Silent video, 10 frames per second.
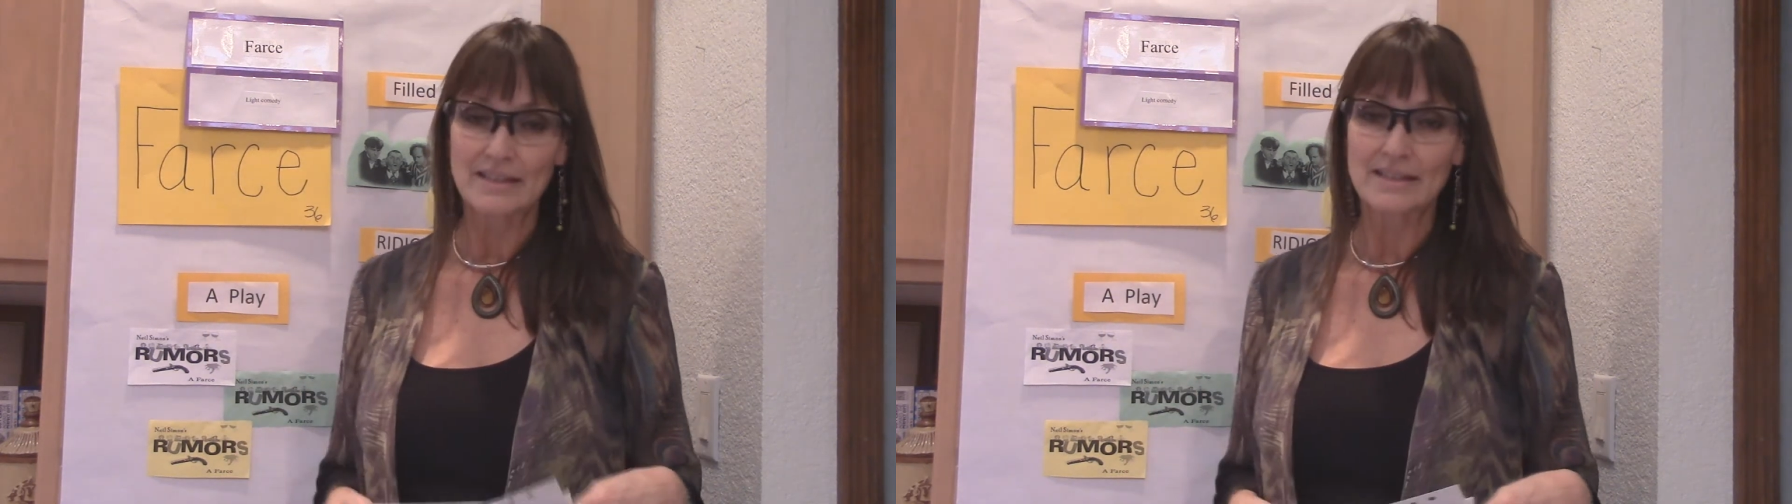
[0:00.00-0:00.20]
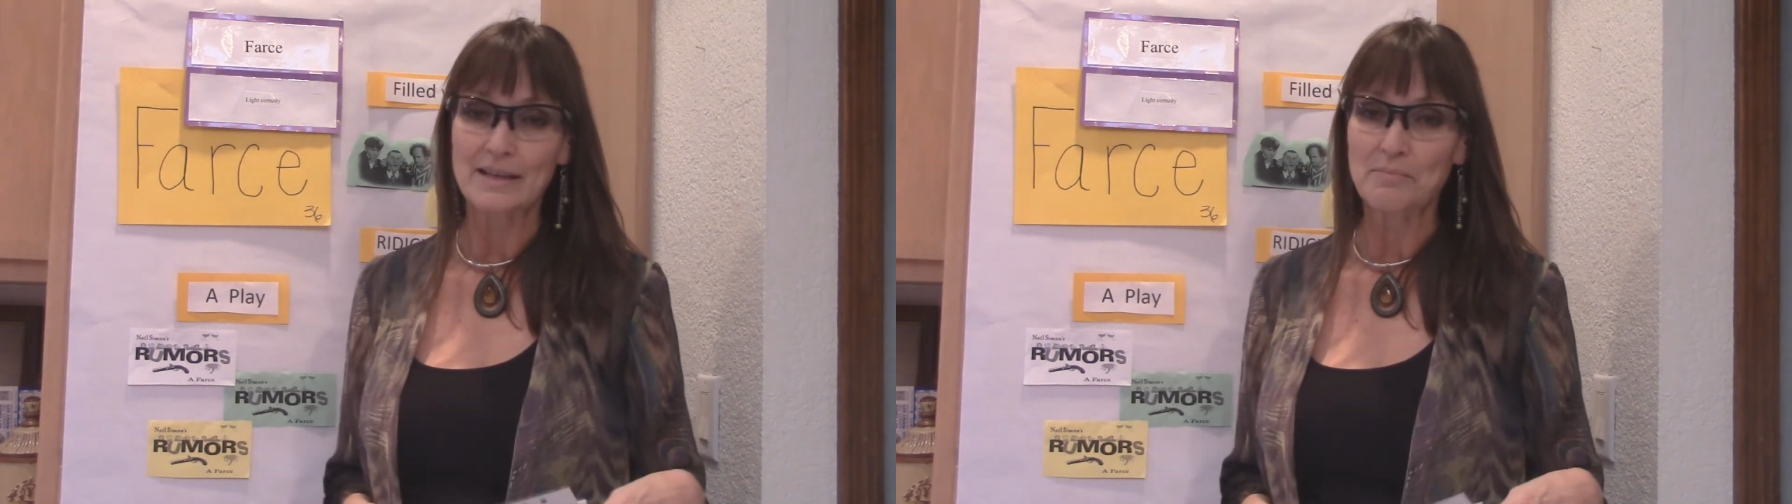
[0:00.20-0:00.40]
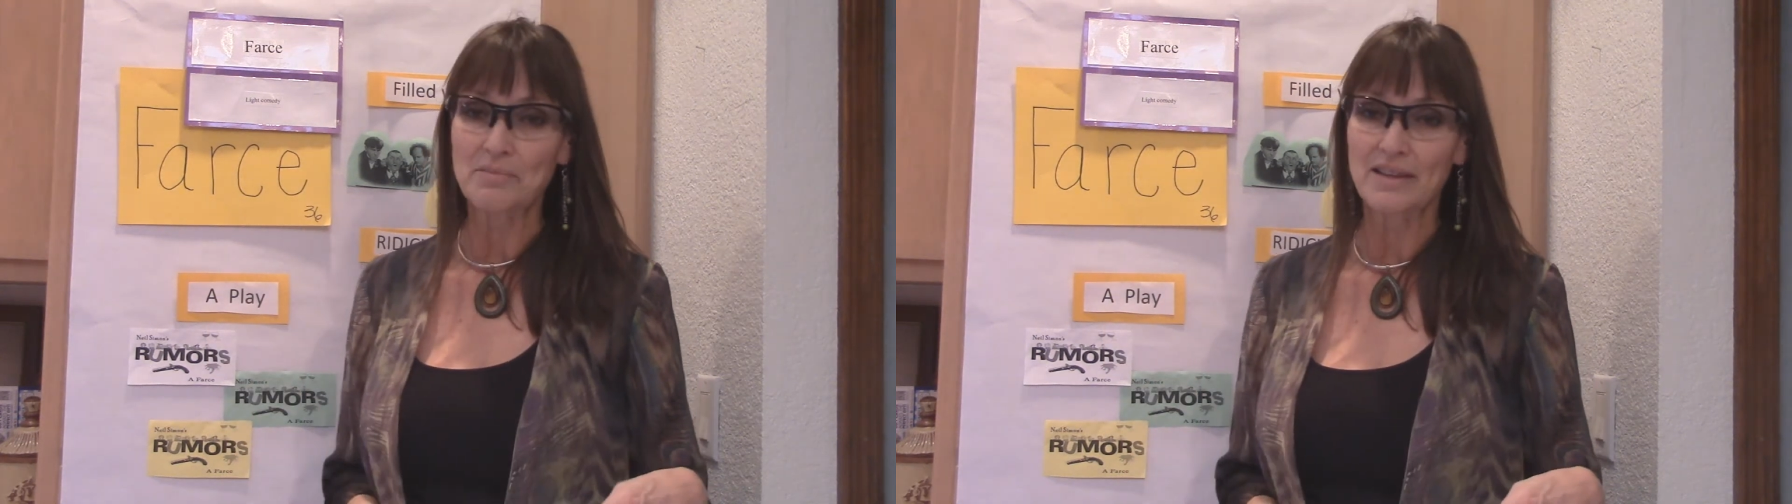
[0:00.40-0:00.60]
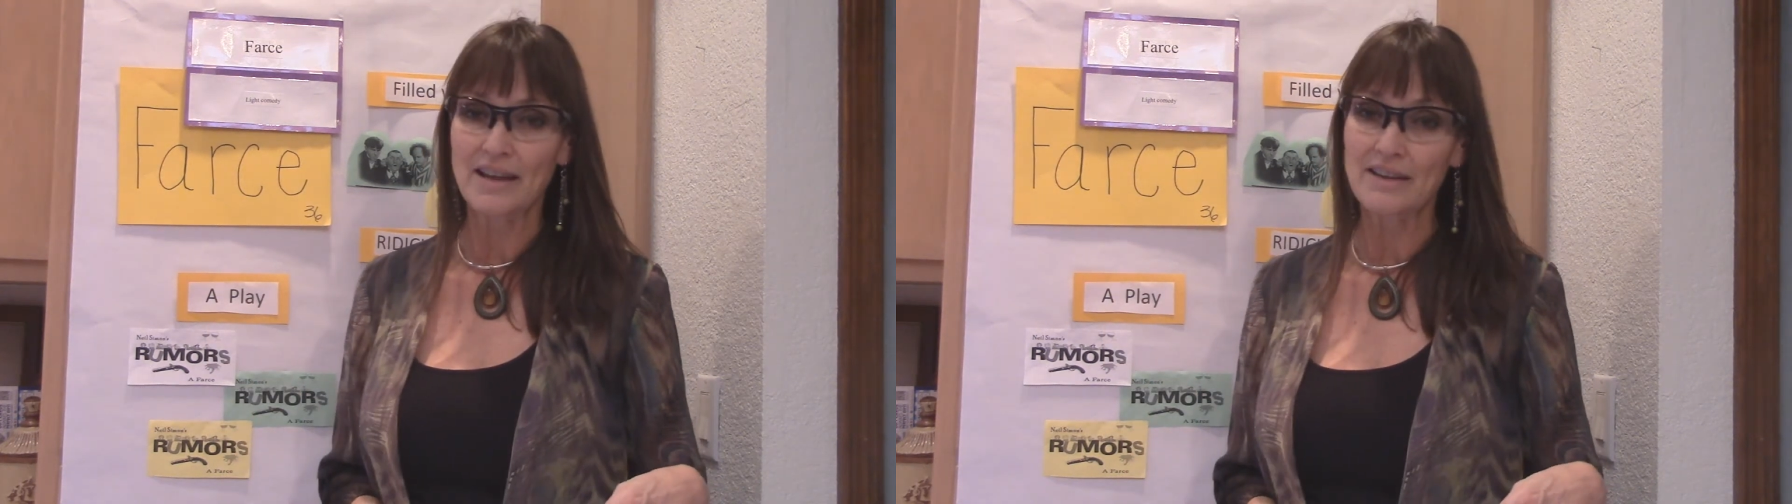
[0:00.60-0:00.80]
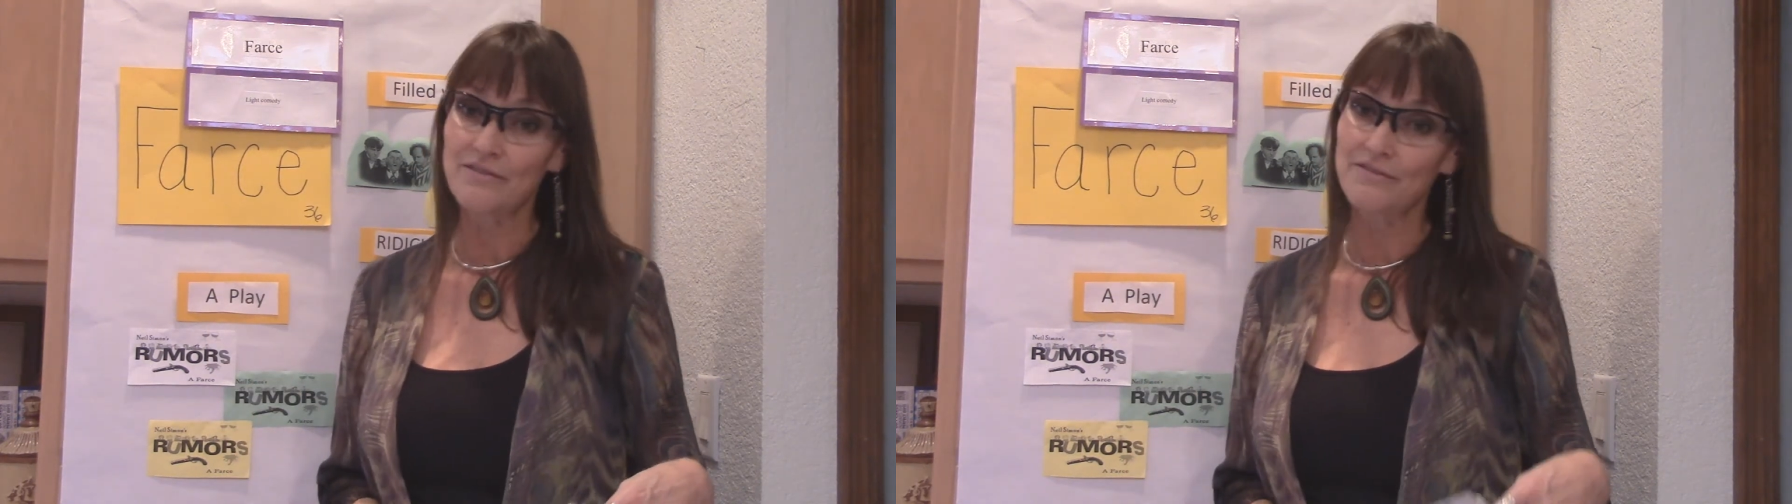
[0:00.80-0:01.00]
it's a
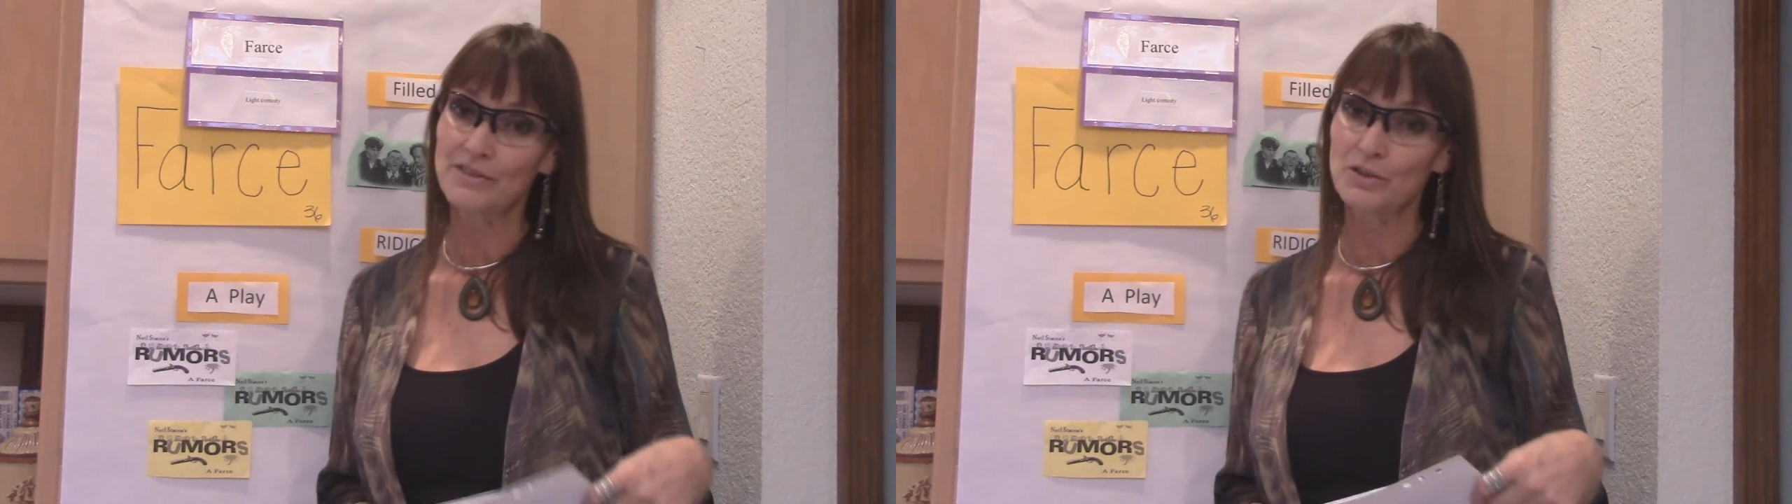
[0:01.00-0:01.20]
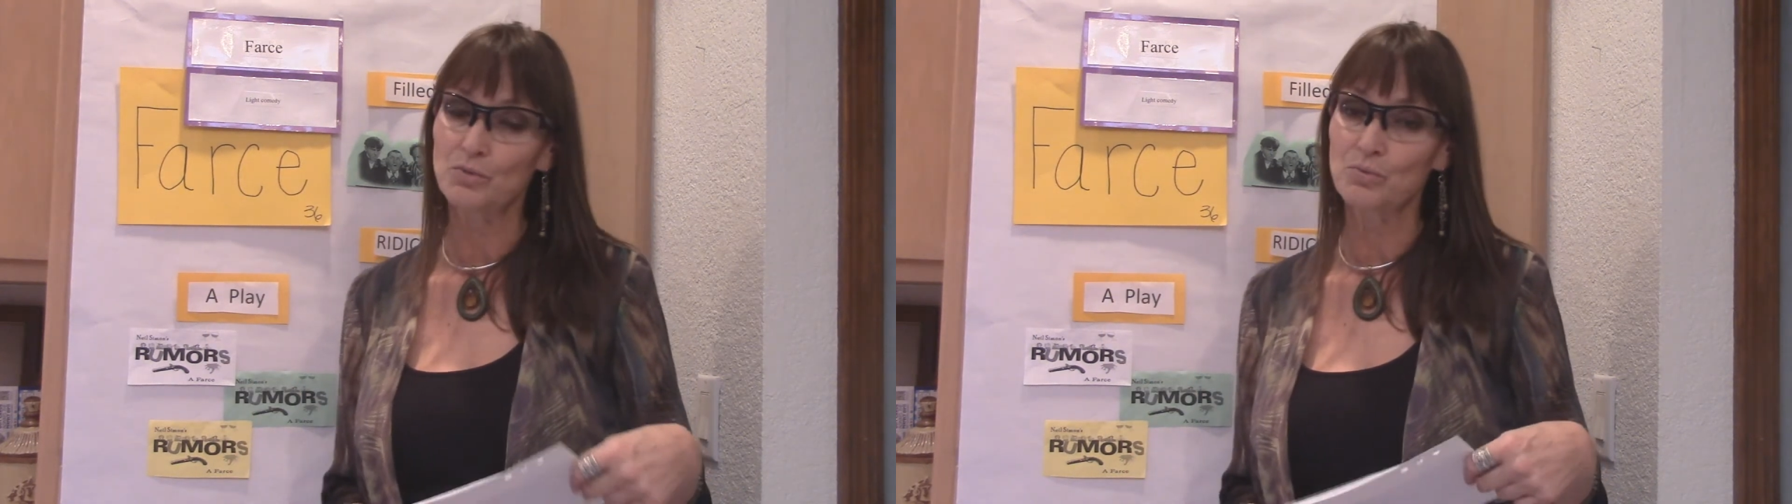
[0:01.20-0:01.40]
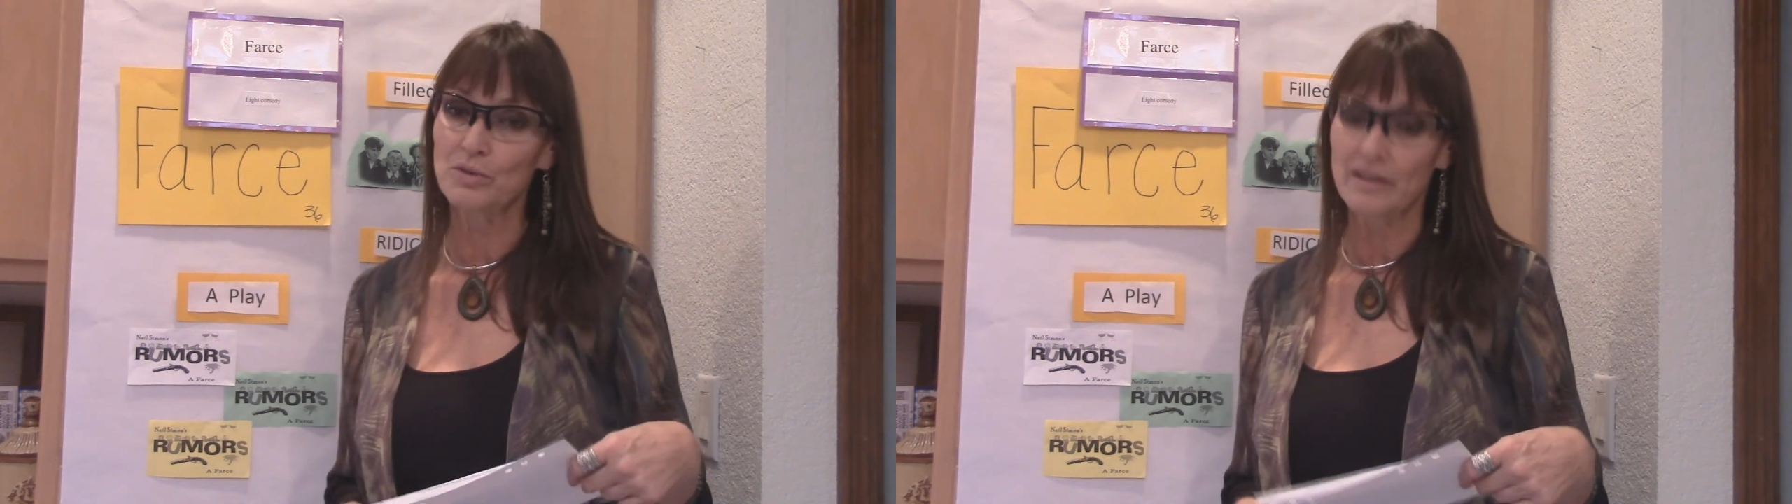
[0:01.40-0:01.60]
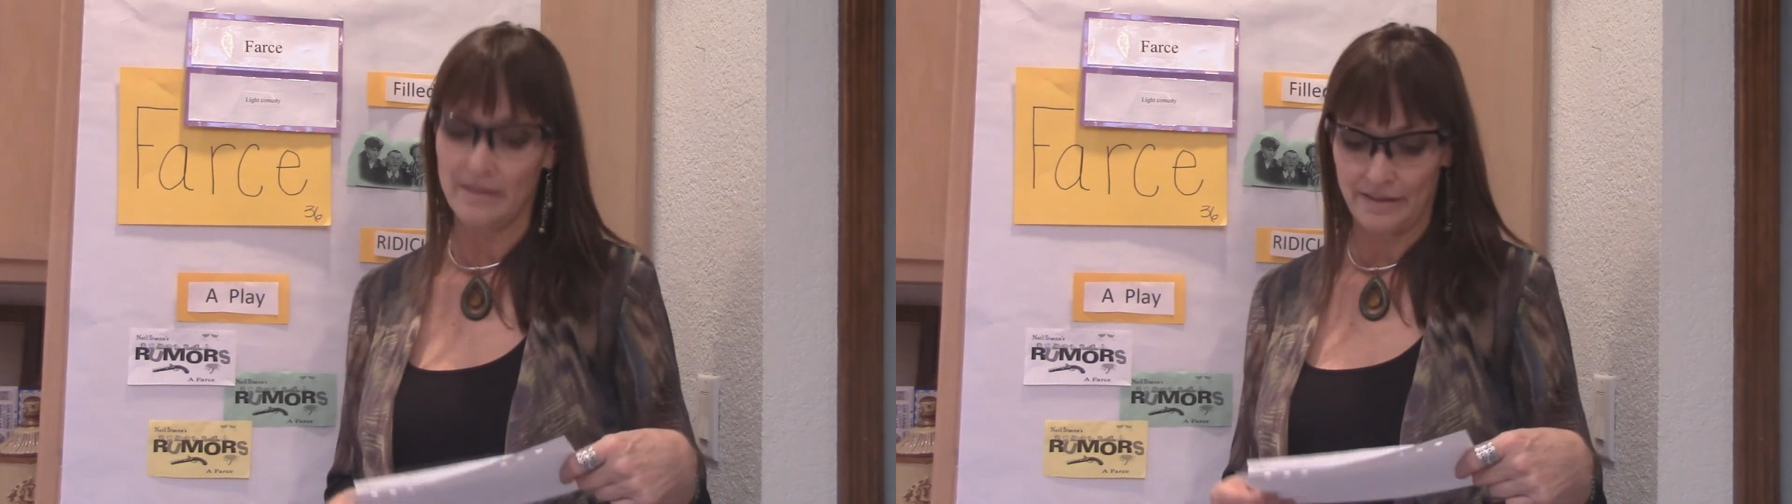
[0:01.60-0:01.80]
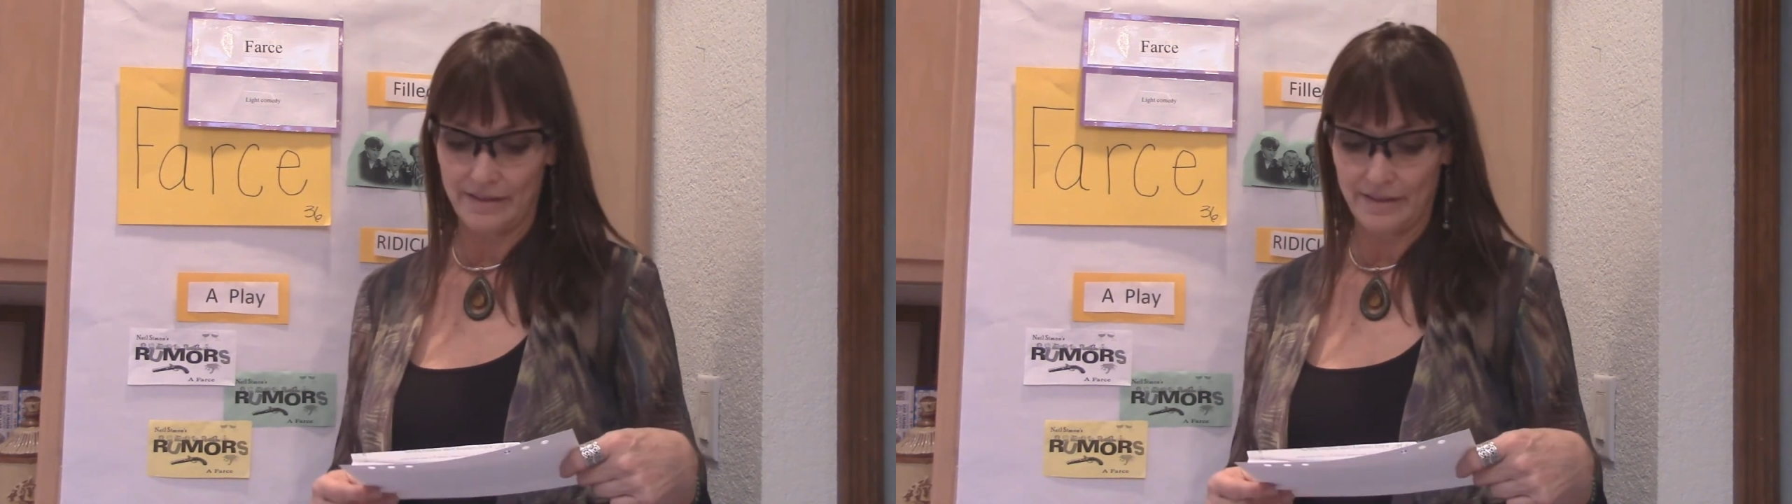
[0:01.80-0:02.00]
play filled with